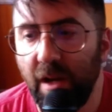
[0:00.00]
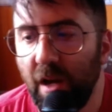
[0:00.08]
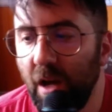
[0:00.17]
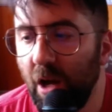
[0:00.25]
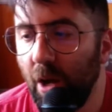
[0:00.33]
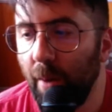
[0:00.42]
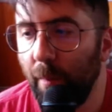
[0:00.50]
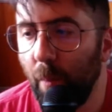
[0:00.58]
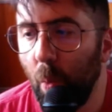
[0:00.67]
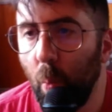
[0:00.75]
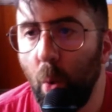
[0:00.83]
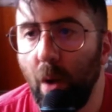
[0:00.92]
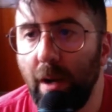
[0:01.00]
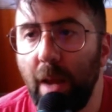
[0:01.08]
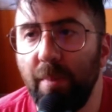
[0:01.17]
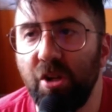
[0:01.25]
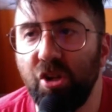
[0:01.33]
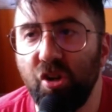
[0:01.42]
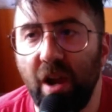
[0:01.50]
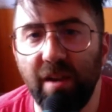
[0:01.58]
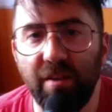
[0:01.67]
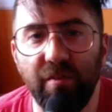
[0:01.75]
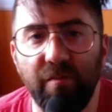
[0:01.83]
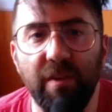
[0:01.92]
Um, what I've been
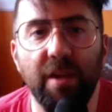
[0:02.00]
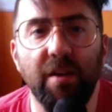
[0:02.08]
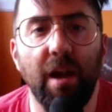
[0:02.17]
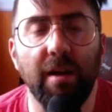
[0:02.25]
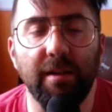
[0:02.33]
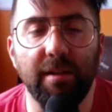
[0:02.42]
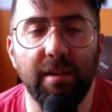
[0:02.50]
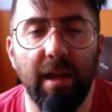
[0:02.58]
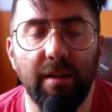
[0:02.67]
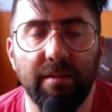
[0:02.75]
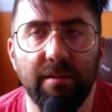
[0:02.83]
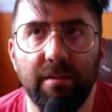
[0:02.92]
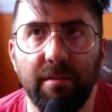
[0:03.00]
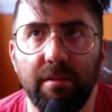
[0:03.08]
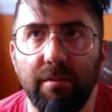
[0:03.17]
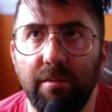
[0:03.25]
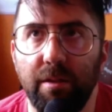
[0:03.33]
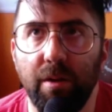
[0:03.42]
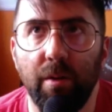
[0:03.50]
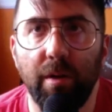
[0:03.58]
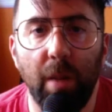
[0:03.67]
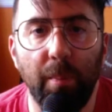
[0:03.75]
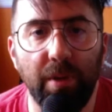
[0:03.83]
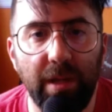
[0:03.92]
trying to figure out in the last, you know,
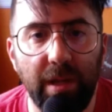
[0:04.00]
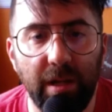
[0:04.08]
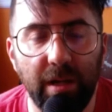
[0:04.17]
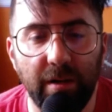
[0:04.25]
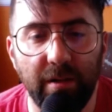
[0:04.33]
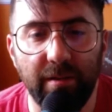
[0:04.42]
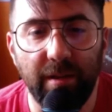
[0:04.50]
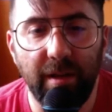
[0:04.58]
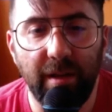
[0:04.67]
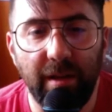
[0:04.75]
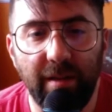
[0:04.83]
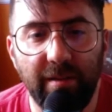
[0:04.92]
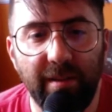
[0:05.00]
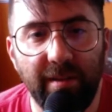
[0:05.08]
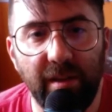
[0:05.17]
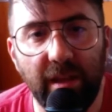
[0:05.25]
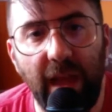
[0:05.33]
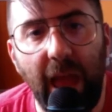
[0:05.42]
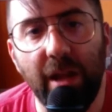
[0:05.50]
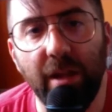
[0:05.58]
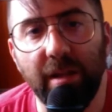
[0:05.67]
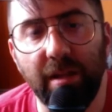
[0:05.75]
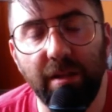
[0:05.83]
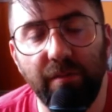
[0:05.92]
couple years is like how
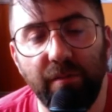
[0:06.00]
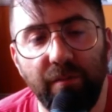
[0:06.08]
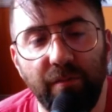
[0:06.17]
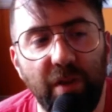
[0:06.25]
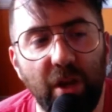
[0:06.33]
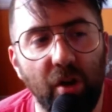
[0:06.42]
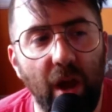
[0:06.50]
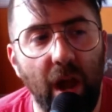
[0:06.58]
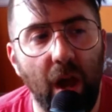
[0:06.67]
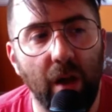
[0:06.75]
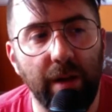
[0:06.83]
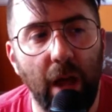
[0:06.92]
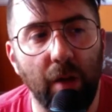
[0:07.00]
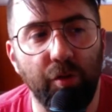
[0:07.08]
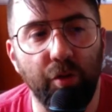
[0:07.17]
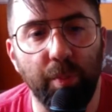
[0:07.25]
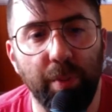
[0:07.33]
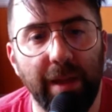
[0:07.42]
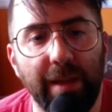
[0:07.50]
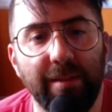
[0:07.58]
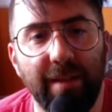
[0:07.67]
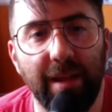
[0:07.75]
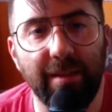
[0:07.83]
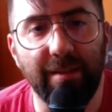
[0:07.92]
to figure out how to play
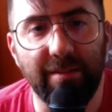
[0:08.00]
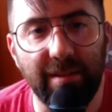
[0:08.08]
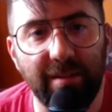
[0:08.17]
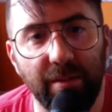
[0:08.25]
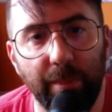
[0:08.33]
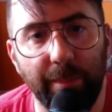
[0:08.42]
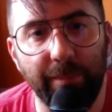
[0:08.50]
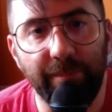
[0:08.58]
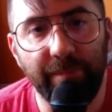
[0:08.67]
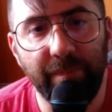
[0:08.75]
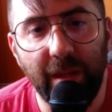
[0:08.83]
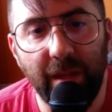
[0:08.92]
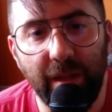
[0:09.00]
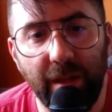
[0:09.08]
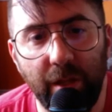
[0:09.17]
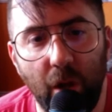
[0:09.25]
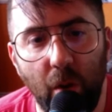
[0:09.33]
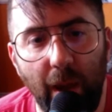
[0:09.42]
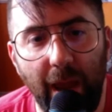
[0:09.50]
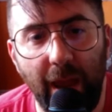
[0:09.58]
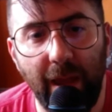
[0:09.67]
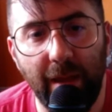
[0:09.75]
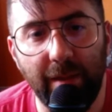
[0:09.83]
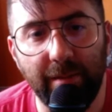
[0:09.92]
inside the system, you know,
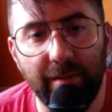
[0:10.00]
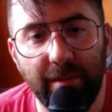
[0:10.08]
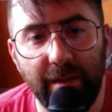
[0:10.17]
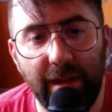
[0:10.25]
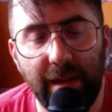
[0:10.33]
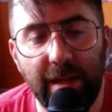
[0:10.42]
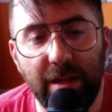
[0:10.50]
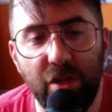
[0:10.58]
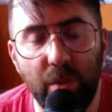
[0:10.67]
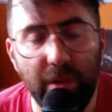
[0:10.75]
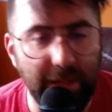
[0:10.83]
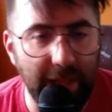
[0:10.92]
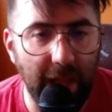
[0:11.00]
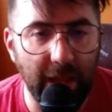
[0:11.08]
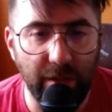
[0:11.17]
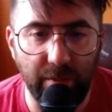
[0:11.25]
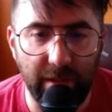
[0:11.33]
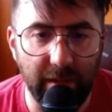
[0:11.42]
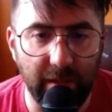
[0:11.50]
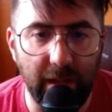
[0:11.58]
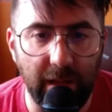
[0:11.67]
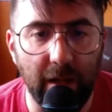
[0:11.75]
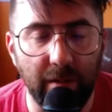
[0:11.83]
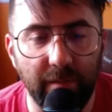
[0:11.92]
and in doing that, you need a
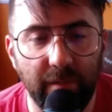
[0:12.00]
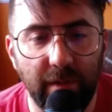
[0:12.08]
lot of